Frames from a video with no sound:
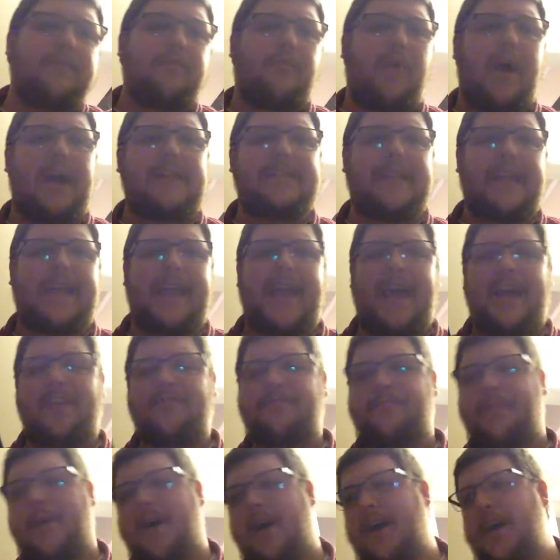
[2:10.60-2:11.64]
Rock the
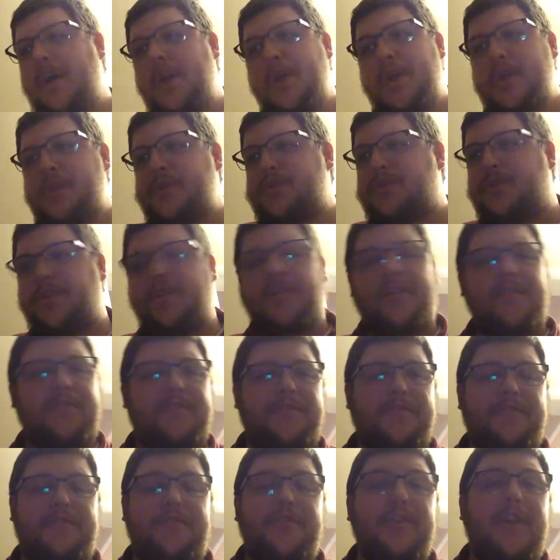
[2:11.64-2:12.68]
Casbah.
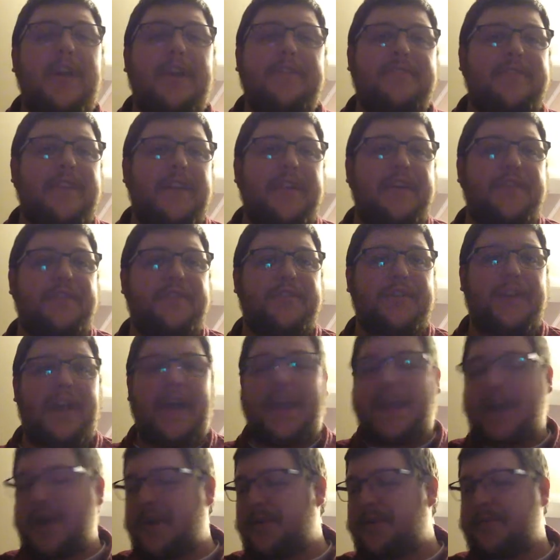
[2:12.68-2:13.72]
Should I Stay or Should
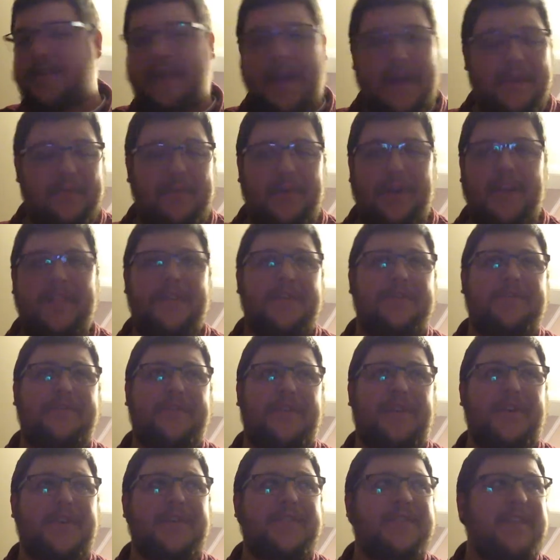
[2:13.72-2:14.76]
I Go is kind of one of those
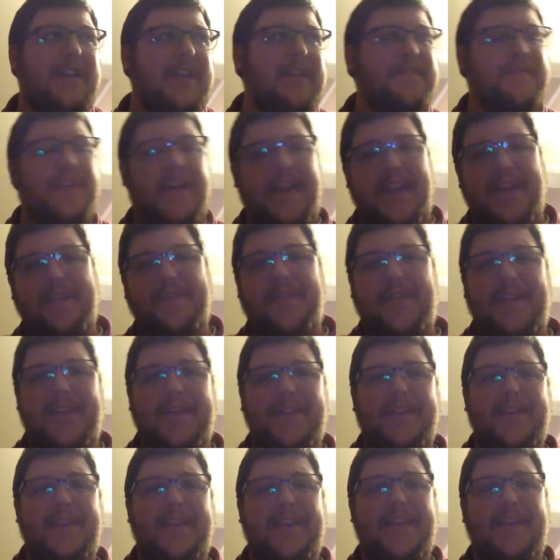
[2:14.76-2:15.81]
songs that if I never
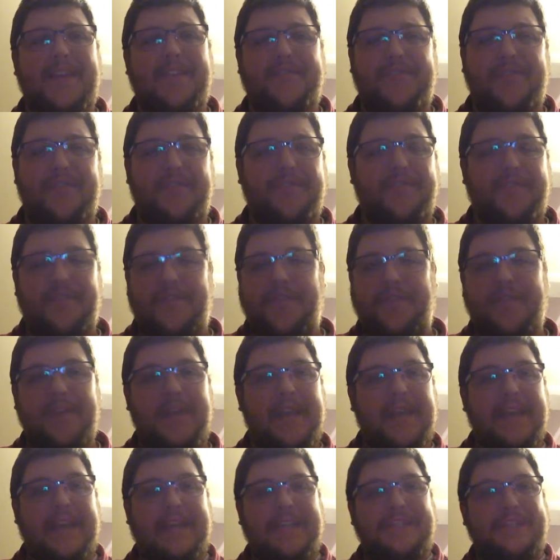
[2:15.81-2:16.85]
hear it again, it's too soon.
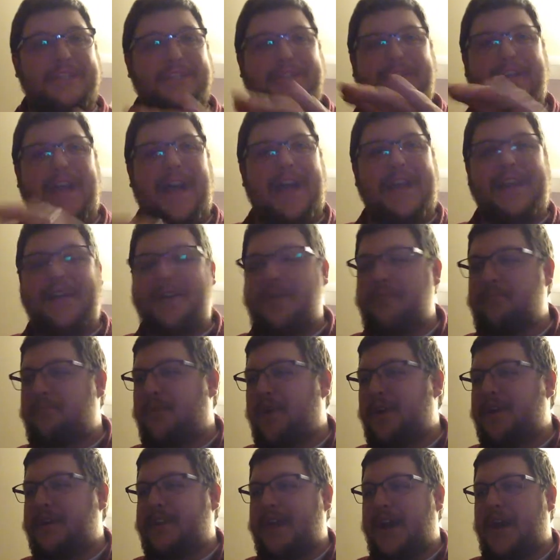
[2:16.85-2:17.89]
Just kind of
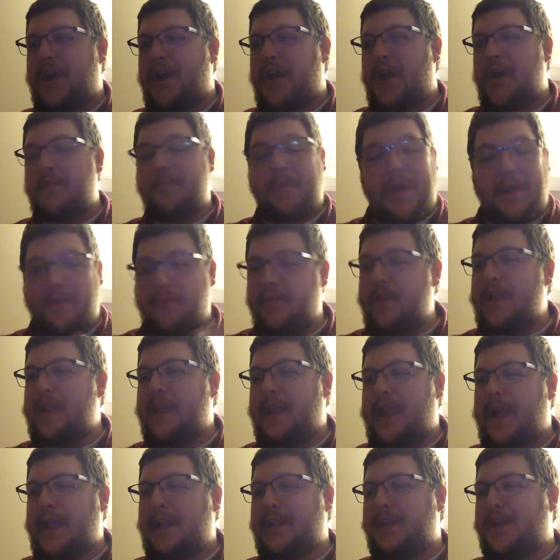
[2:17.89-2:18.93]
burnt down on it. But I
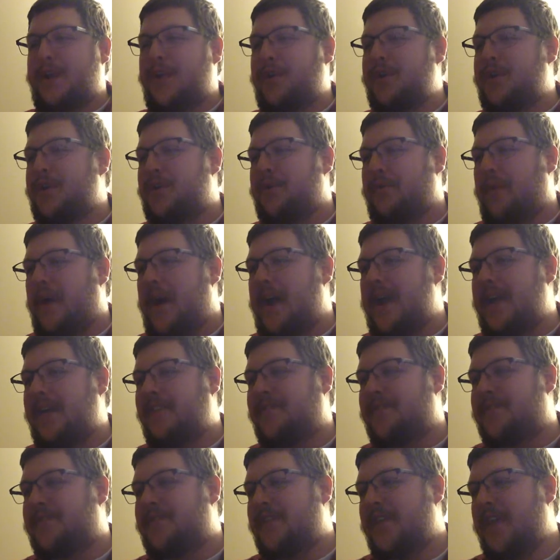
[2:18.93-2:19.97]
really like Know Your
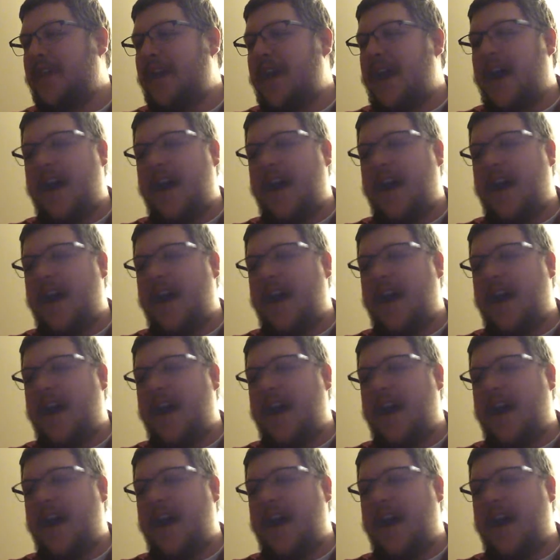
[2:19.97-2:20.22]
Rights.